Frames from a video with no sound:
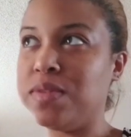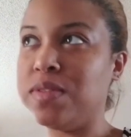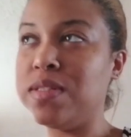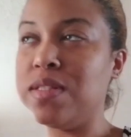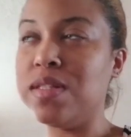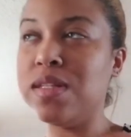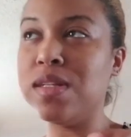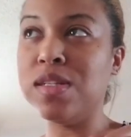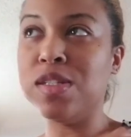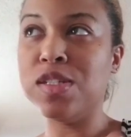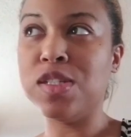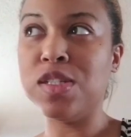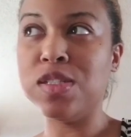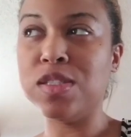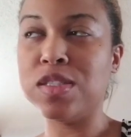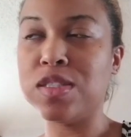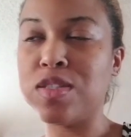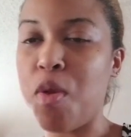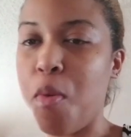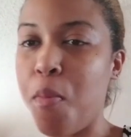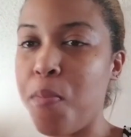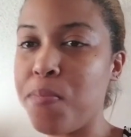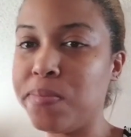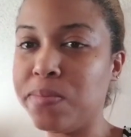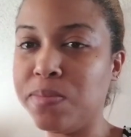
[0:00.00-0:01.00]

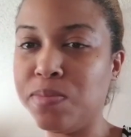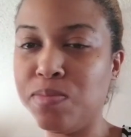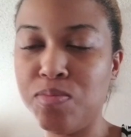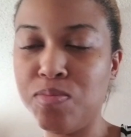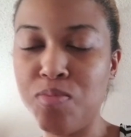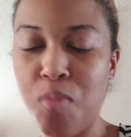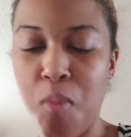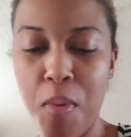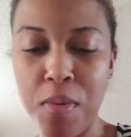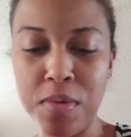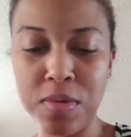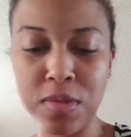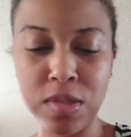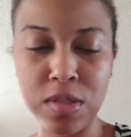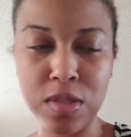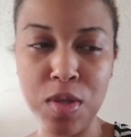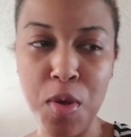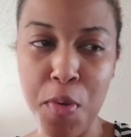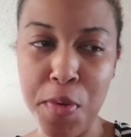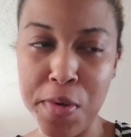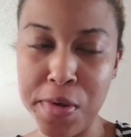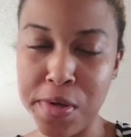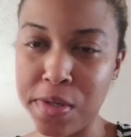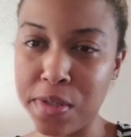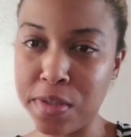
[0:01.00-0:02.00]
Delicious.
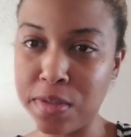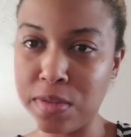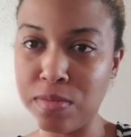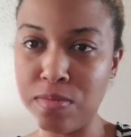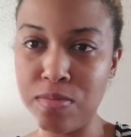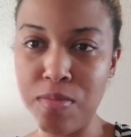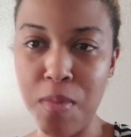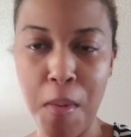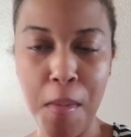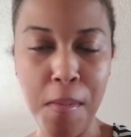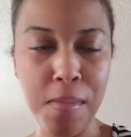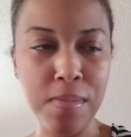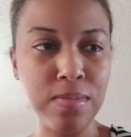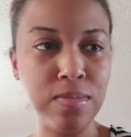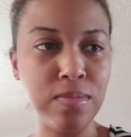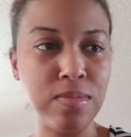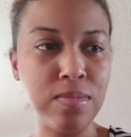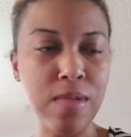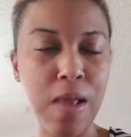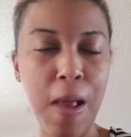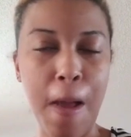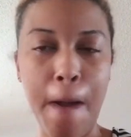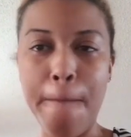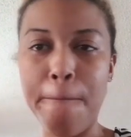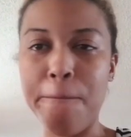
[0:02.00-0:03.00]
So good.
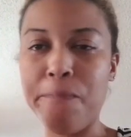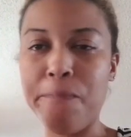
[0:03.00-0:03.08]
Yeah.